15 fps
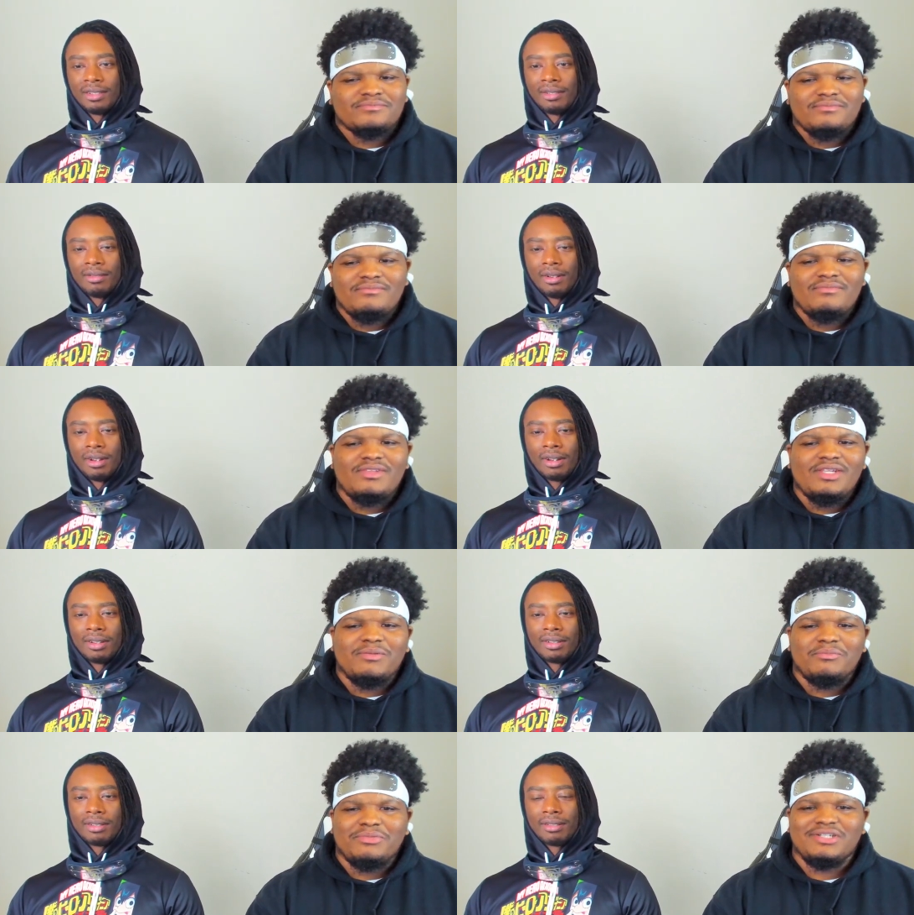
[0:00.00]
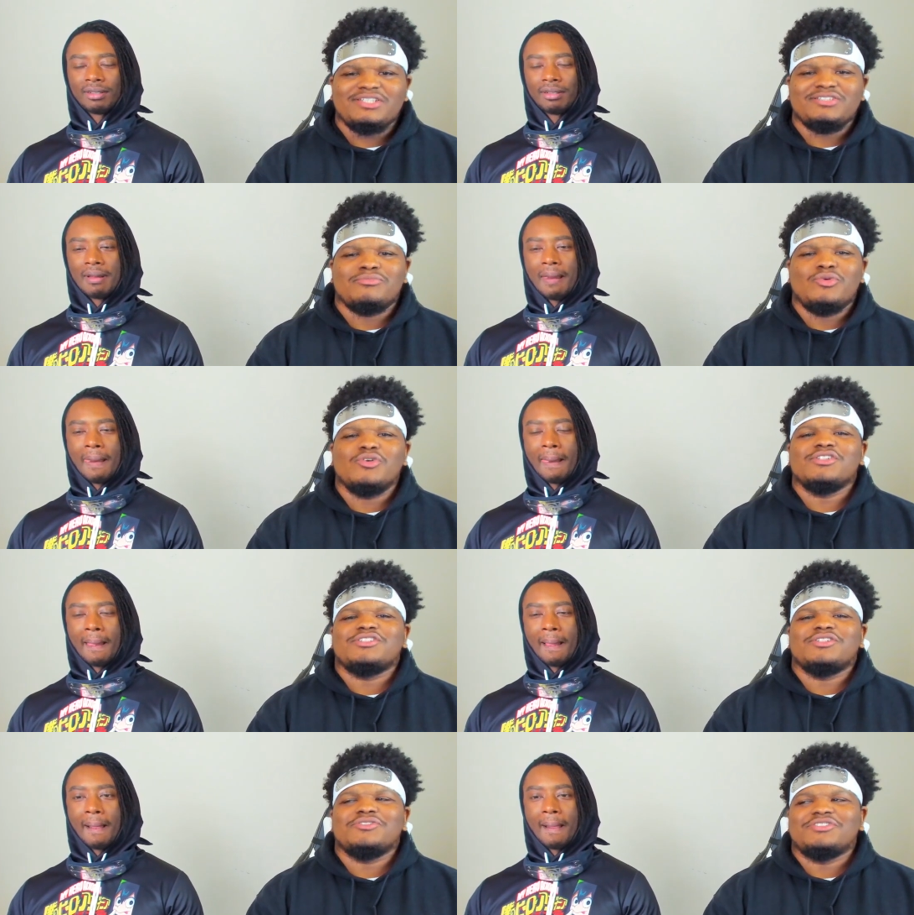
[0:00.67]
Speaker 1: Right, but it's more
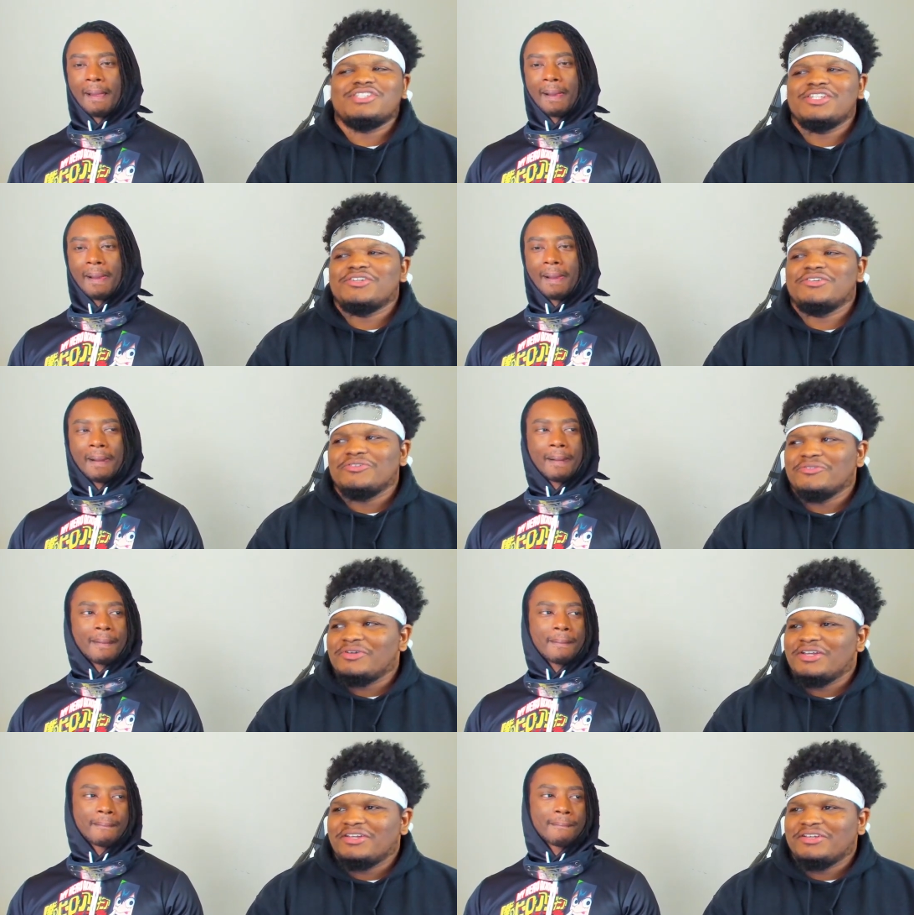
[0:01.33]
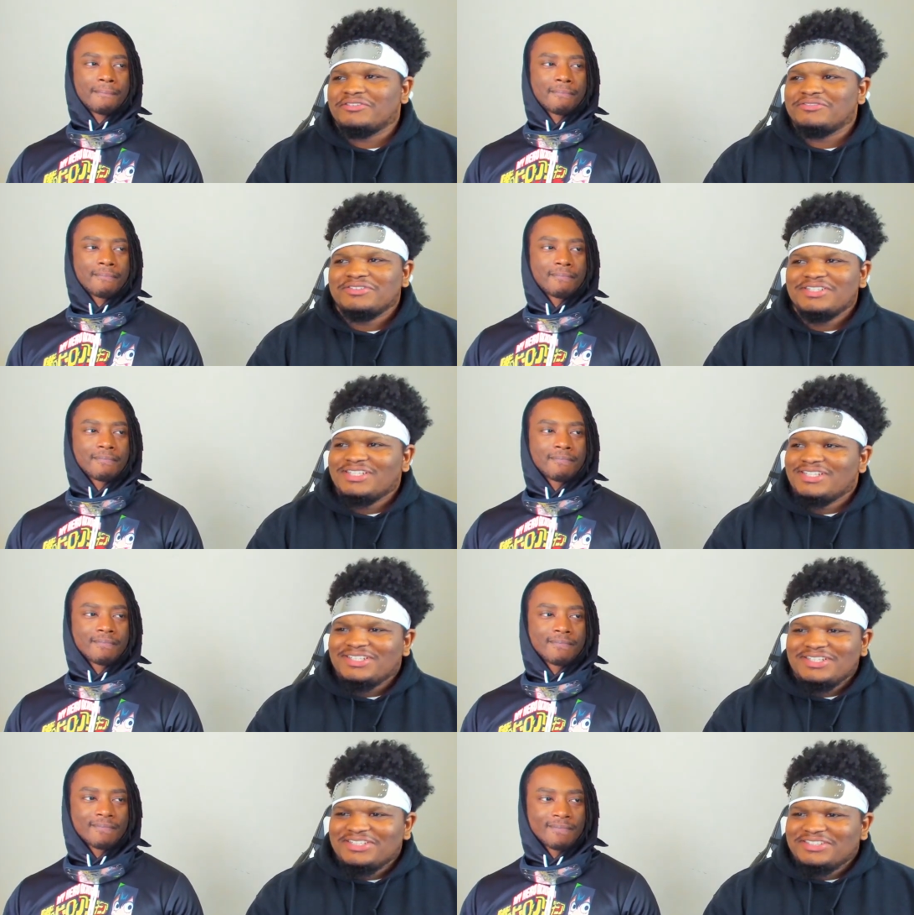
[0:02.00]
so centered around
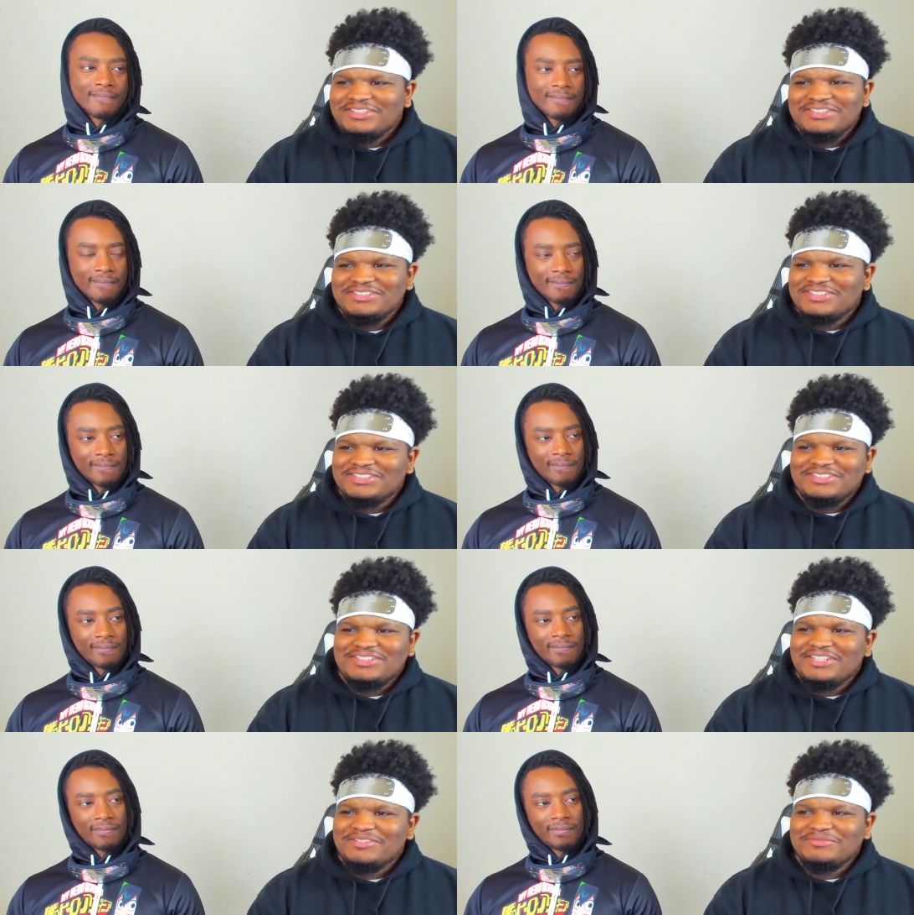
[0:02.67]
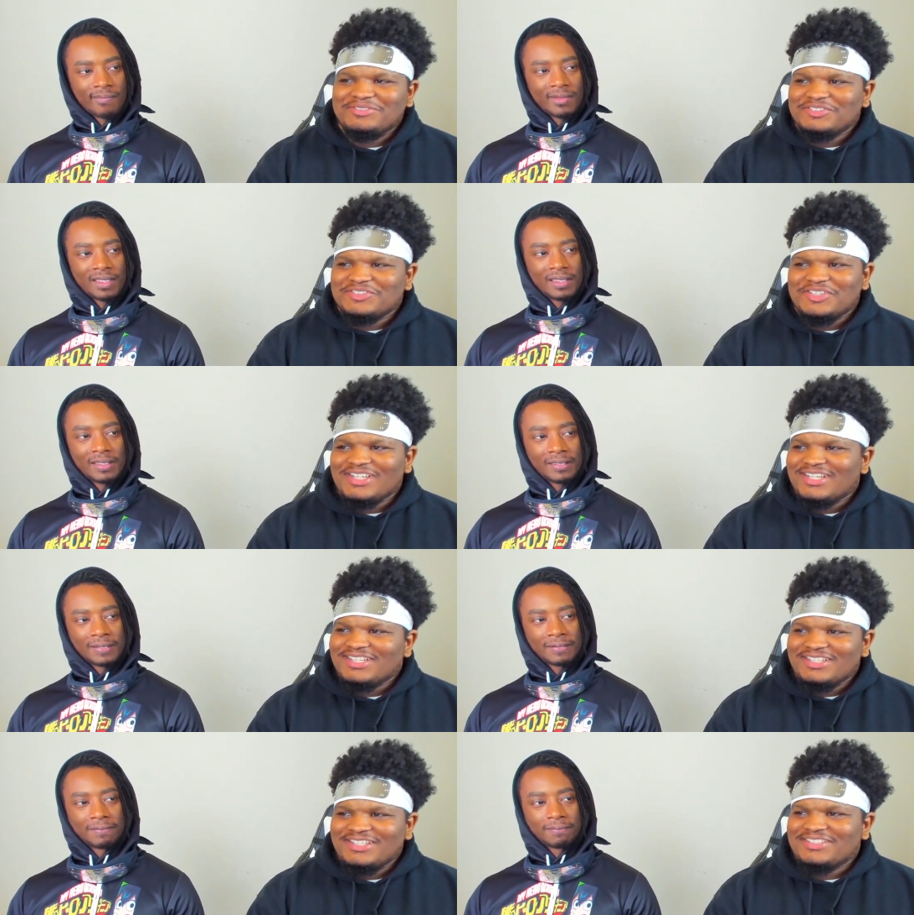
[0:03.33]
just them just
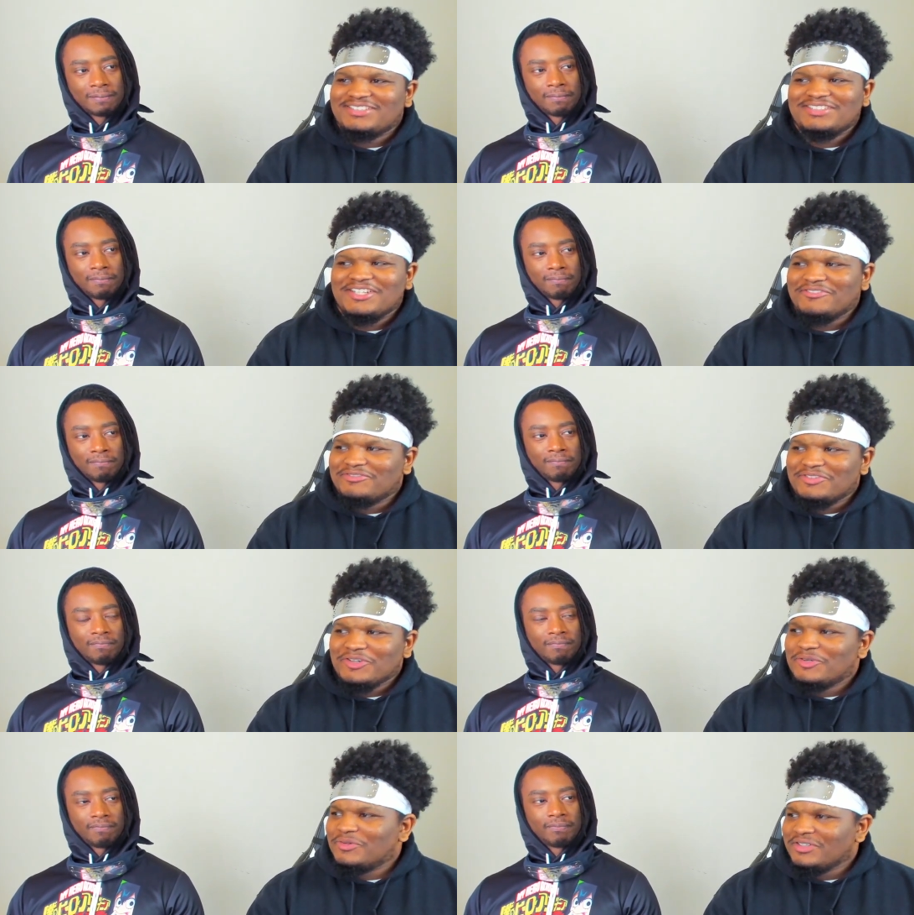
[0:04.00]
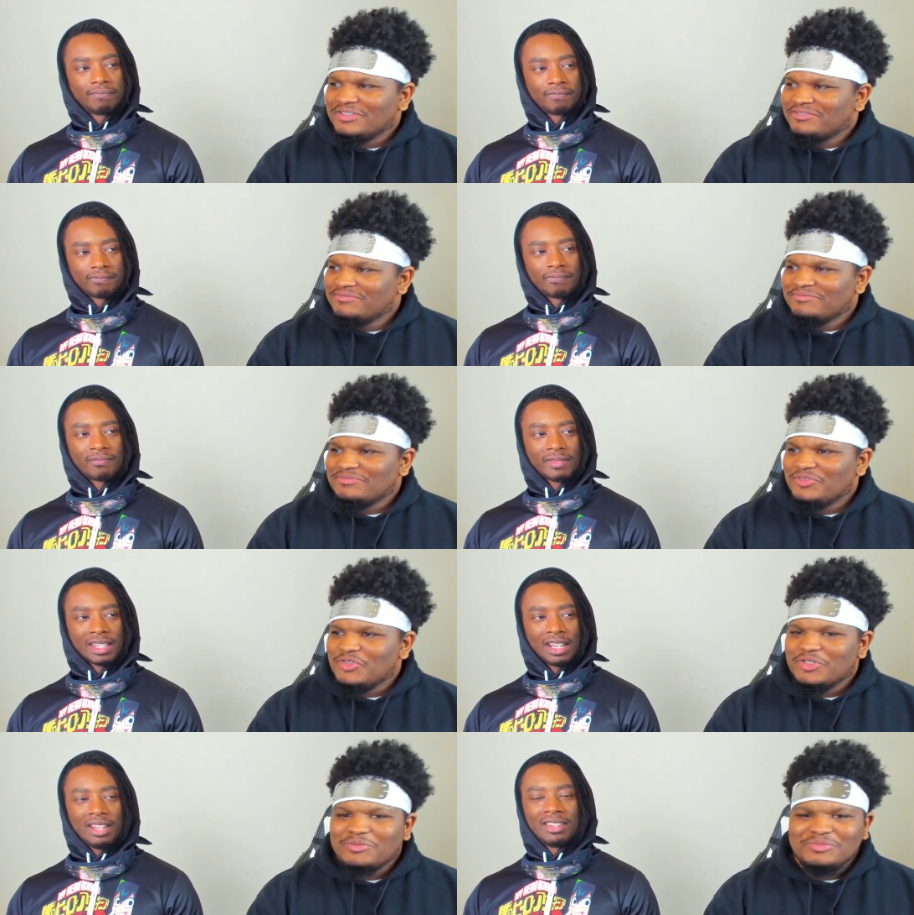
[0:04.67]
trying to get stuff going.
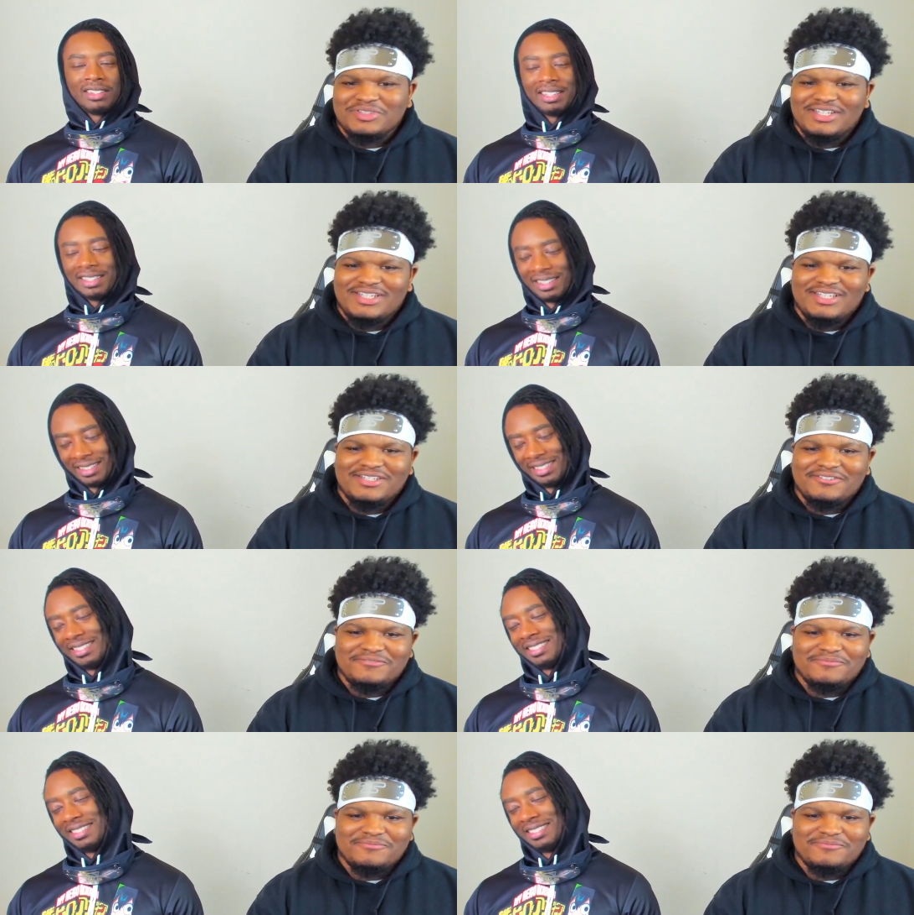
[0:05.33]
You know, and